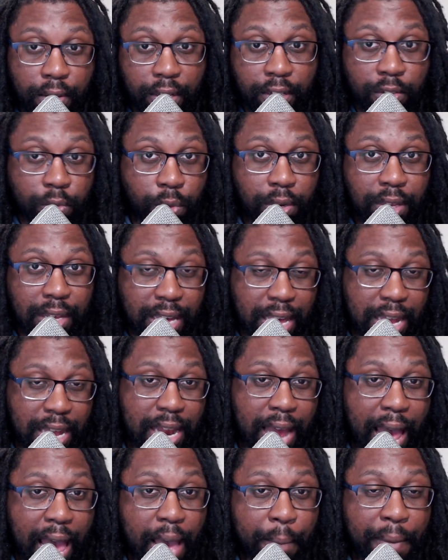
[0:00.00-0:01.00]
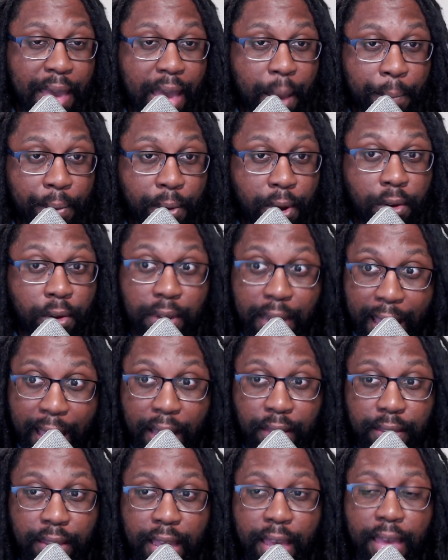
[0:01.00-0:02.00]
is really getting the iPad Pro. Now
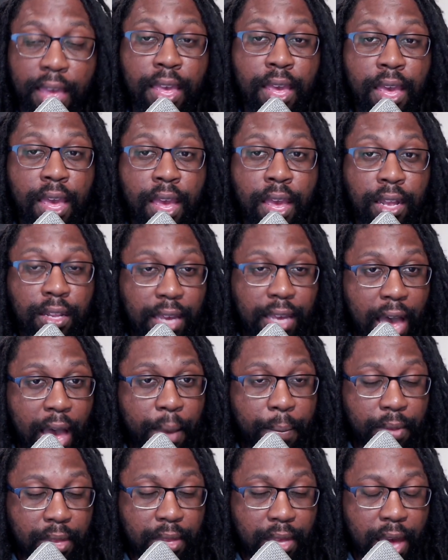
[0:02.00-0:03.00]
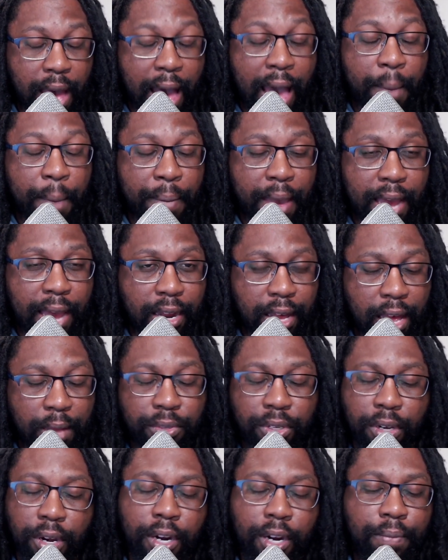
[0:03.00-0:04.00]
that the iPad
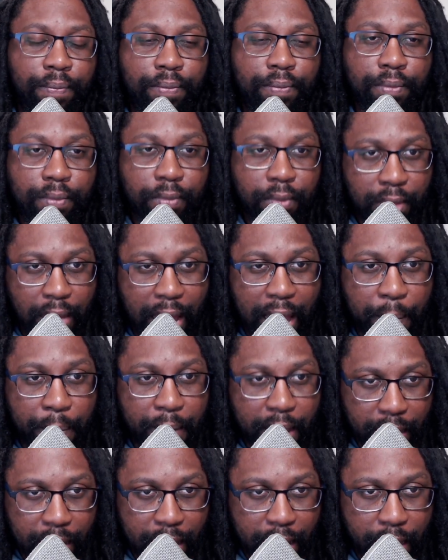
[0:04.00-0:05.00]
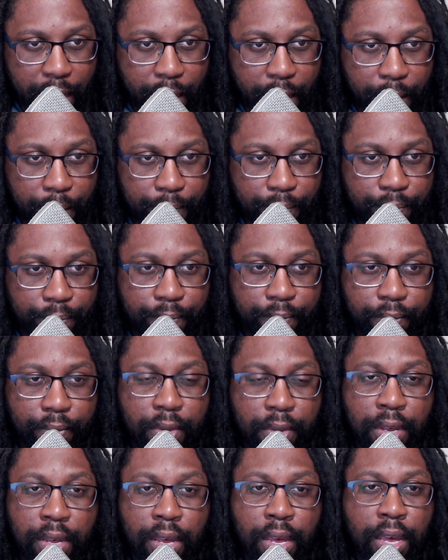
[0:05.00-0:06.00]
Air,
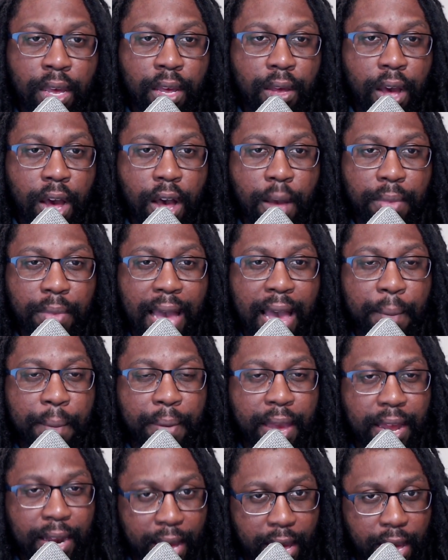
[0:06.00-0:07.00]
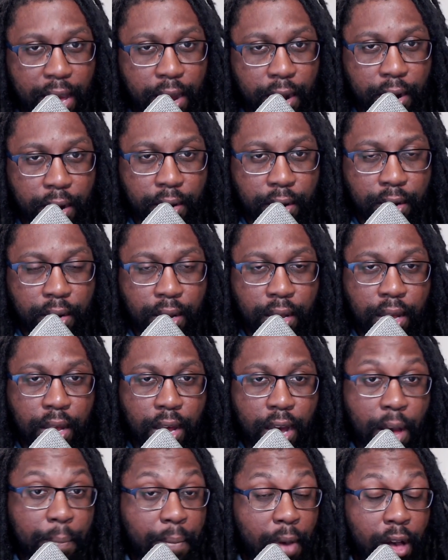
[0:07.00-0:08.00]
the iPad Air
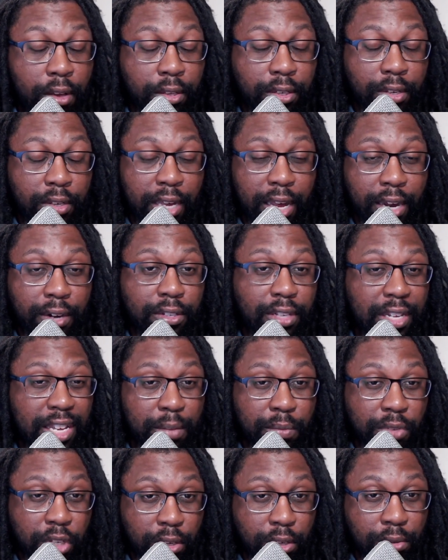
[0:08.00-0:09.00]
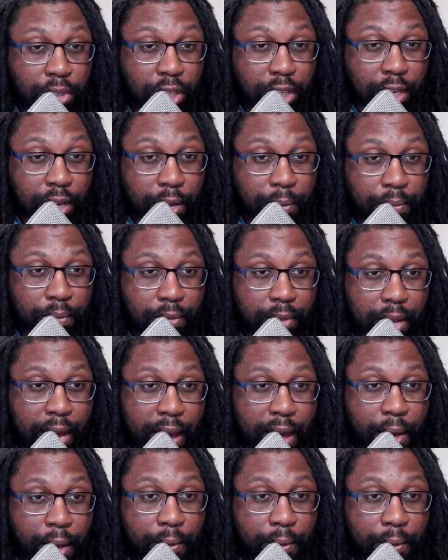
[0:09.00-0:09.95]
also carries the M2 chip now.